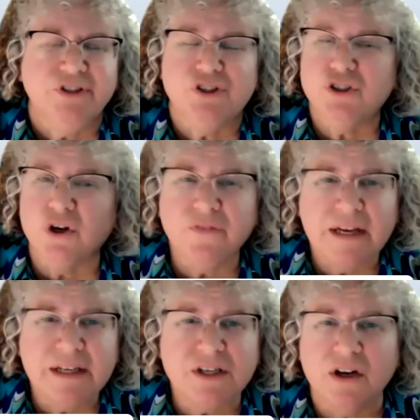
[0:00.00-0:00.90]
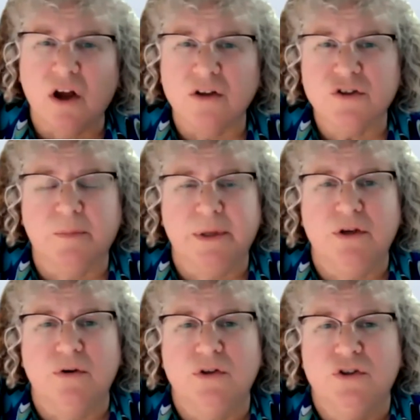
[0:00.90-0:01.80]
Surveys can also be
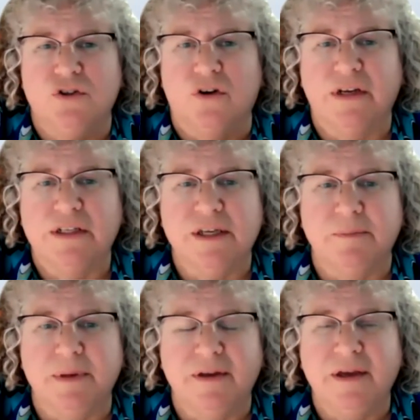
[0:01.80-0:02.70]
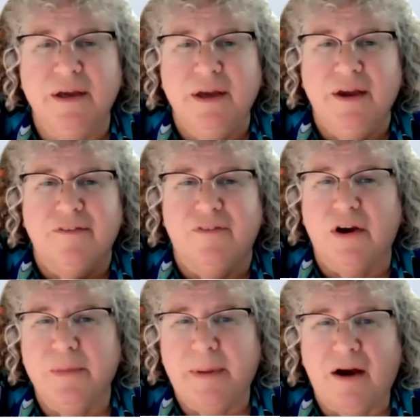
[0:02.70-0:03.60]
used. Surveys can be
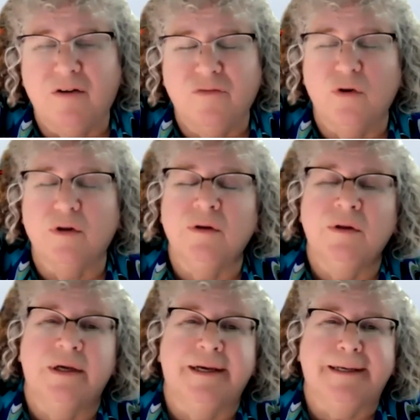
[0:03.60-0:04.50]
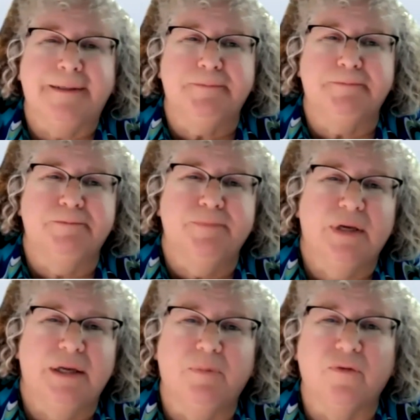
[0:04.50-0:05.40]
very powerful
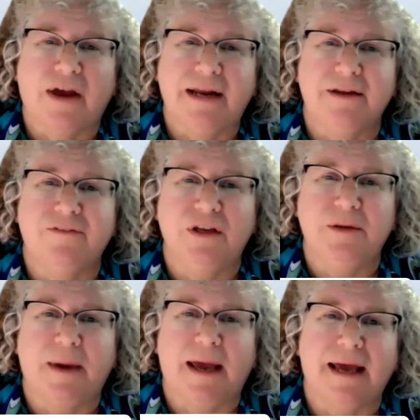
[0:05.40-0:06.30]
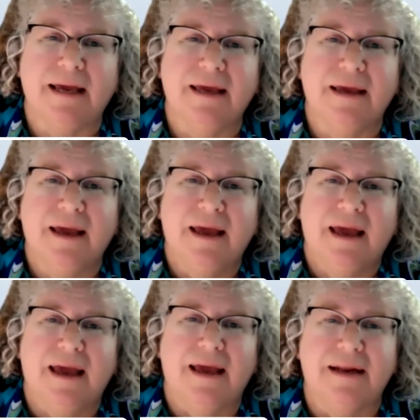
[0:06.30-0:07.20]
in providing feedback
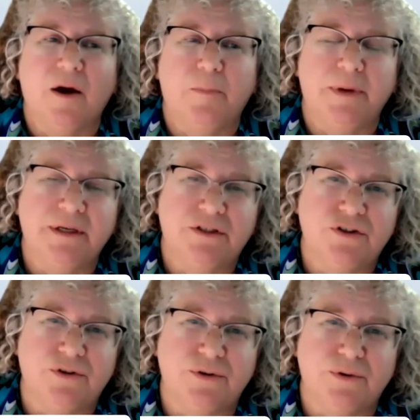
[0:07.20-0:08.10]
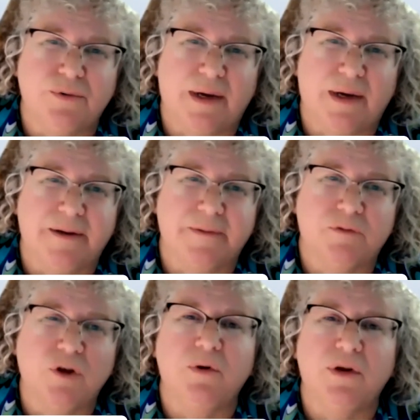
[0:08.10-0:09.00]
and helping to
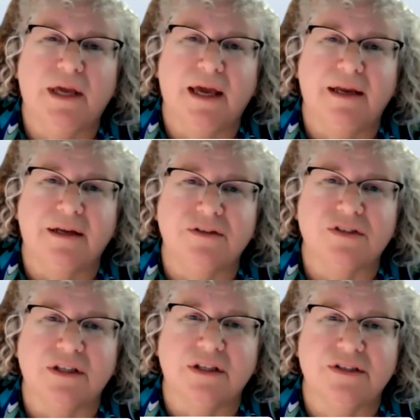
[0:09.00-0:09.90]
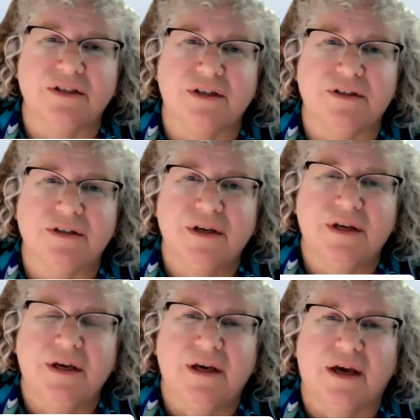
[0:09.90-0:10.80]
communicate and solicit
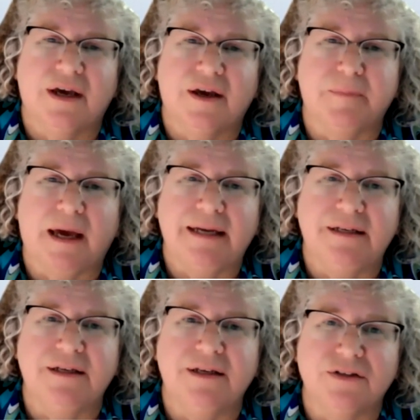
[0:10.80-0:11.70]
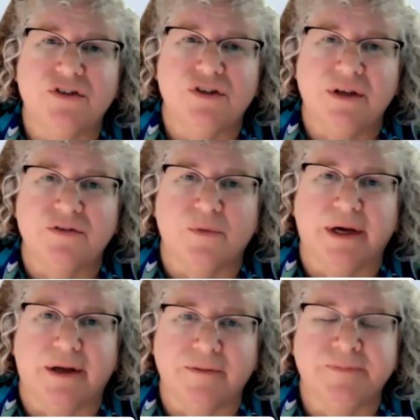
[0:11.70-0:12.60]
ideas as
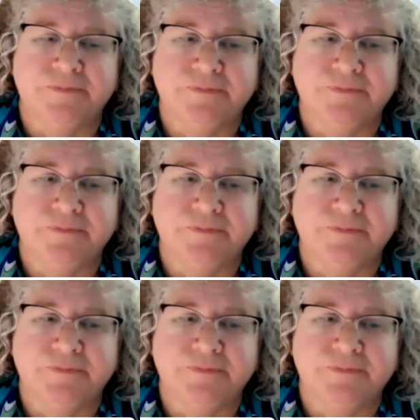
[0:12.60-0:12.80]
well.